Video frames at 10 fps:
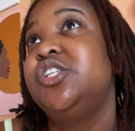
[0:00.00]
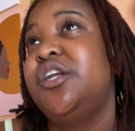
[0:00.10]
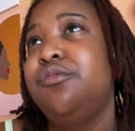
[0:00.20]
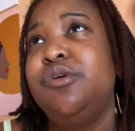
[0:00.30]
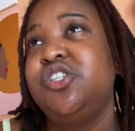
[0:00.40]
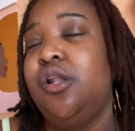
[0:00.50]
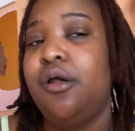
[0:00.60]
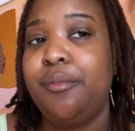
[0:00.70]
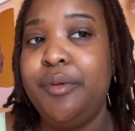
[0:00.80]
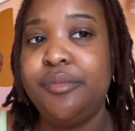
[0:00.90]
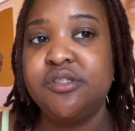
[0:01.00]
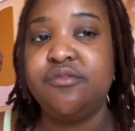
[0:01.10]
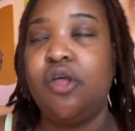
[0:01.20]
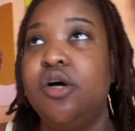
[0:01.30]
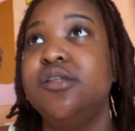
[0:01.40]
I don't watch a lot of people's
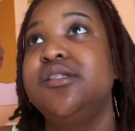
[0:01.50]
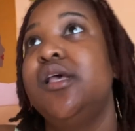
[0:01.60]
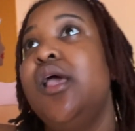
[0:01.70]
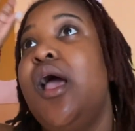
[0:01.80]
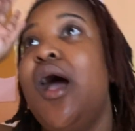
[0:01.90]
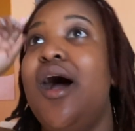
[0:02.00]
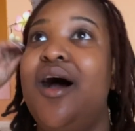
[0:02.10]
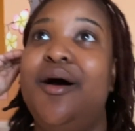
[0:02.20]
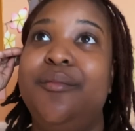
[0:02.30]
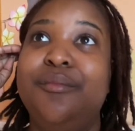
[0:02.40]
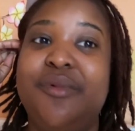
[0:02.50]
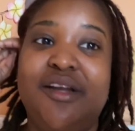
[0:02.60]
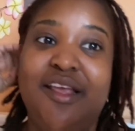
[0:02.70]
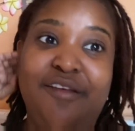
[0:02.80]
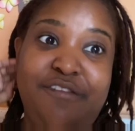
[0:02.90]
vlogs,
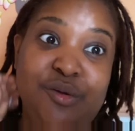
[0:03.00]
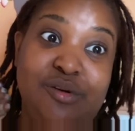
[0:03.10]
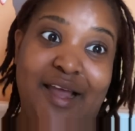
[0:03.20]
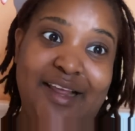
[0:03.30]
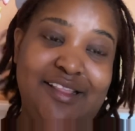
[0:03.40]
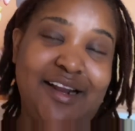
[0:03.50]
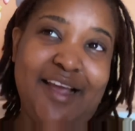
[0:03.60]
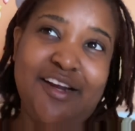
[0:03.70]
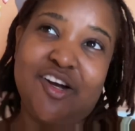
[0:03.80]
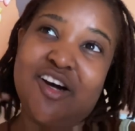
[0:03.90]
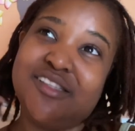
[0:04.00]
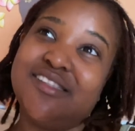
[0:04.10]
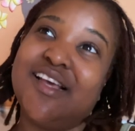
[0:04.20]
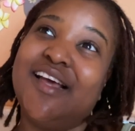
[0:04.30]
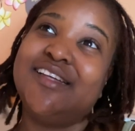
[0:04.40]
but if you like that kind of
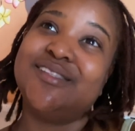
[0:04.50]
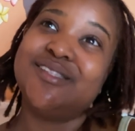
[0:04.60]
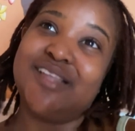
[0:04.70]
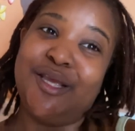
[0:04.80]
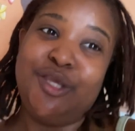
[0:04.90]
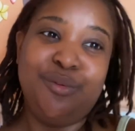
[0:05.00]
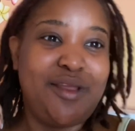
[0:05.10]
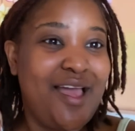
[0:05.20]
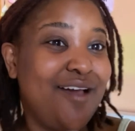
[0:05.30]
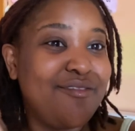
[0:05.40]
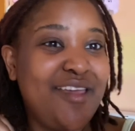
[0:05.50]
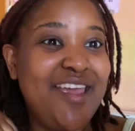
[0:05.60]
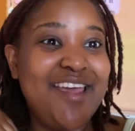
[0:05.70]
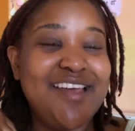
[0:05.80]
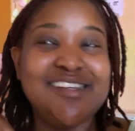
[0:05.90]
content, like cute
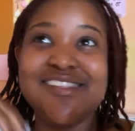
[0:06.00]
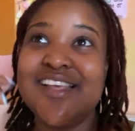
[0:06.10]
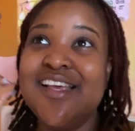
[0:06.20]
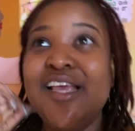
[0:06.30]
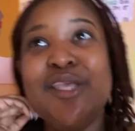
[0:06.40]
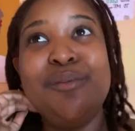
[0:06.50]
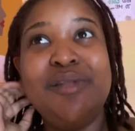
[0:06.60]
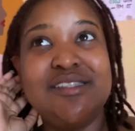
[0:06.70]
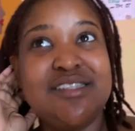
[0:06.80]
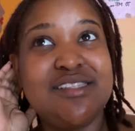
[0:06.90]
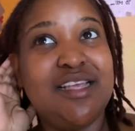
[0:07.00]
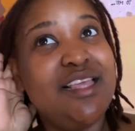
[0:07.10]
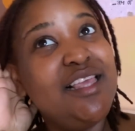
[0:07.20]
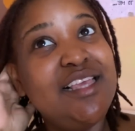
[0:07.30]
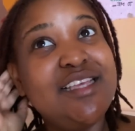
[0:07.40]
cafes, cute places to
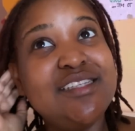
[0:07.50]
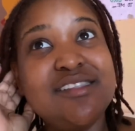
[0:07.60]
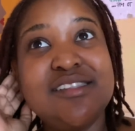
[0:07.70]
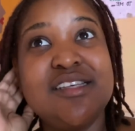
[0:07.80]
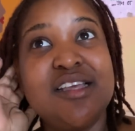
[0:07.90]
eat,